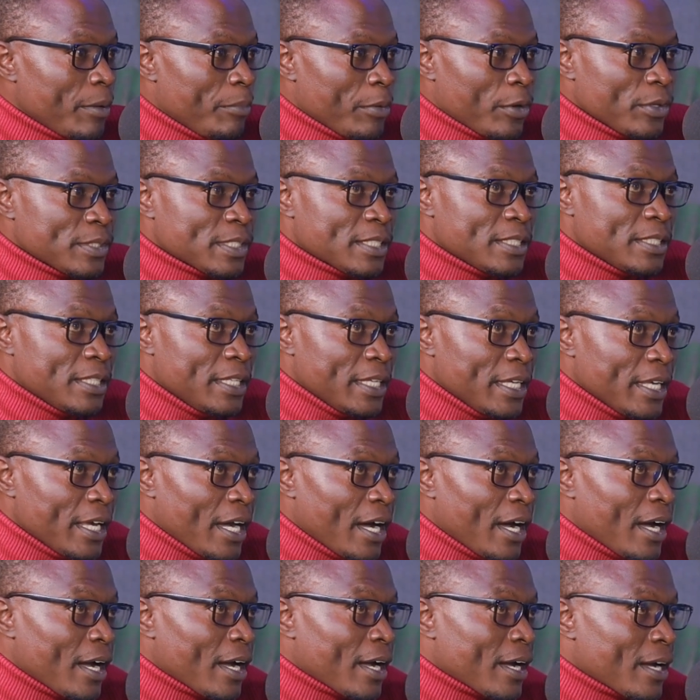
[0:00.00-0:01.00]
Because they
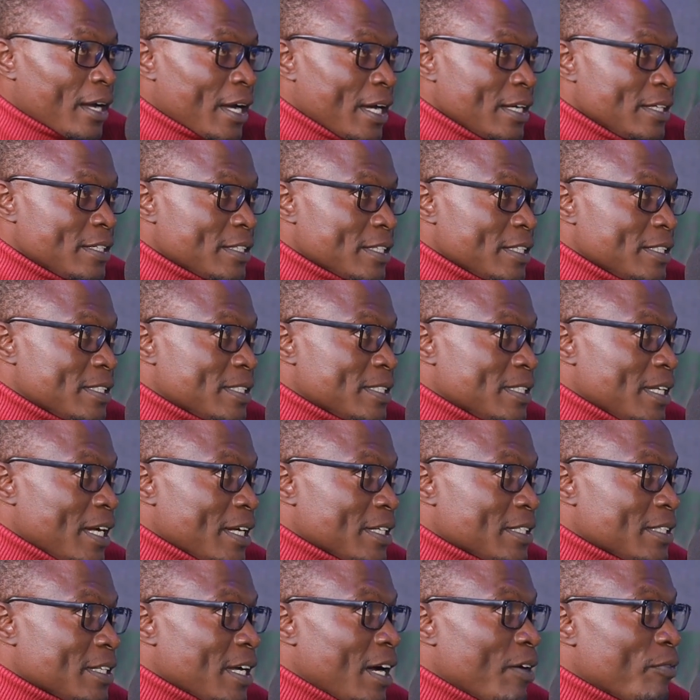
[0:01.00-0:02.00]
are countries
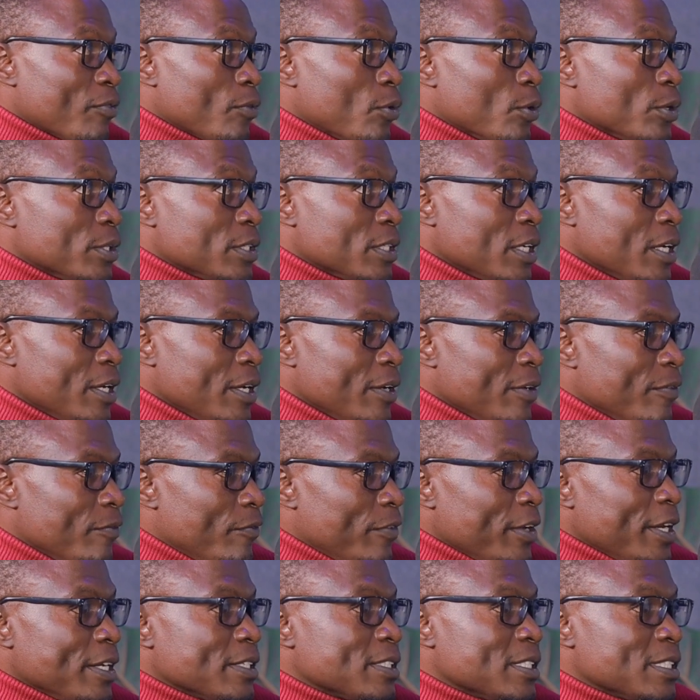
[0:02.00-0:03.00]
that have got
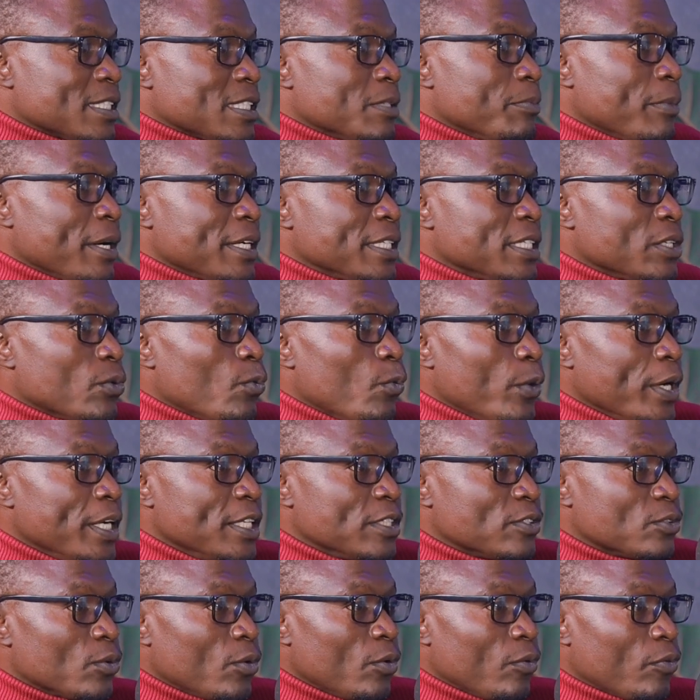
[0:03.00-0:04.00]
very systematic
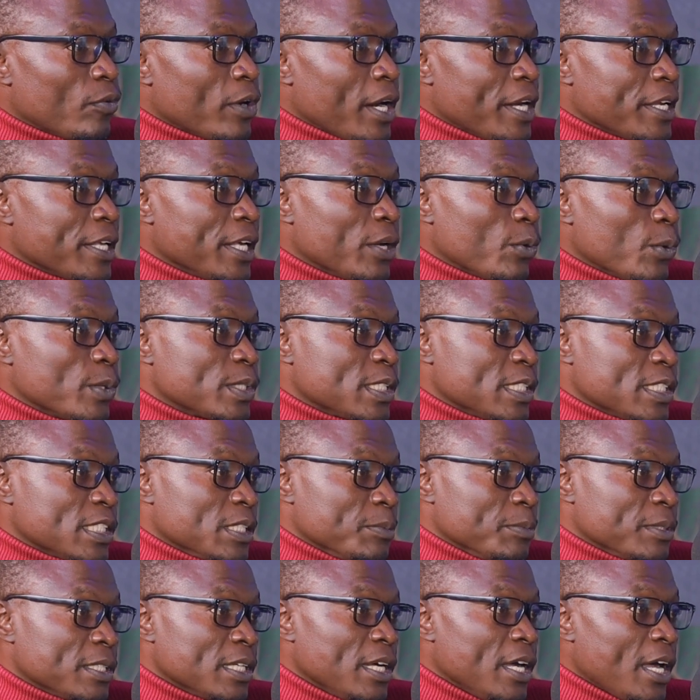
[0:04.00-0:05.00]
ways of running
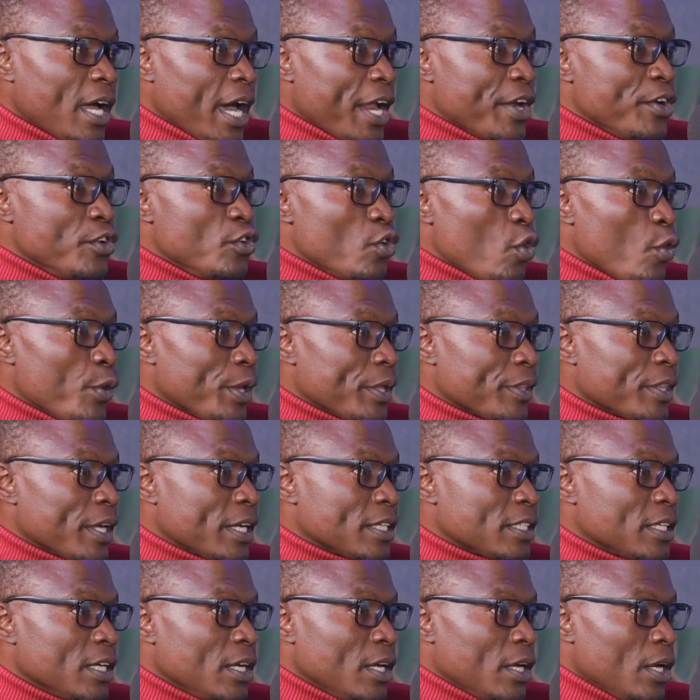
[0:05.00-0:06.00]
ecosystems and knowing
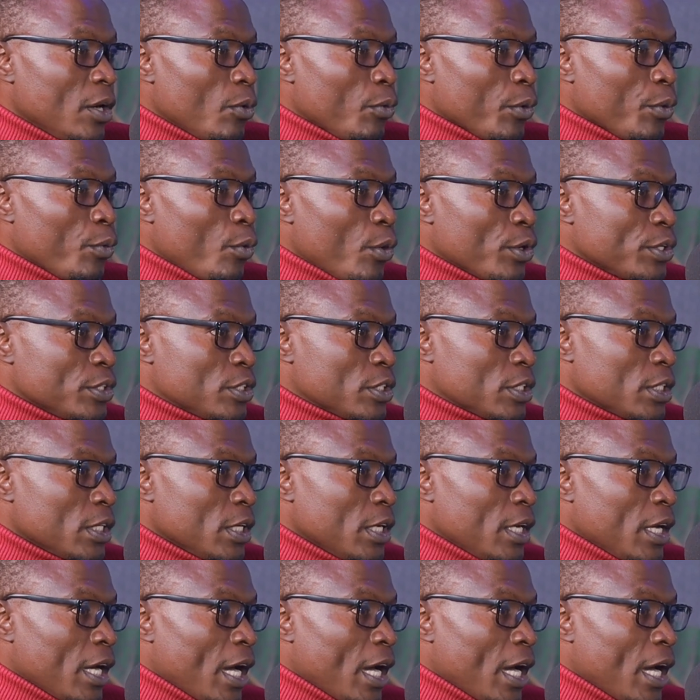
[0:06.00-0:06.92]
that we want,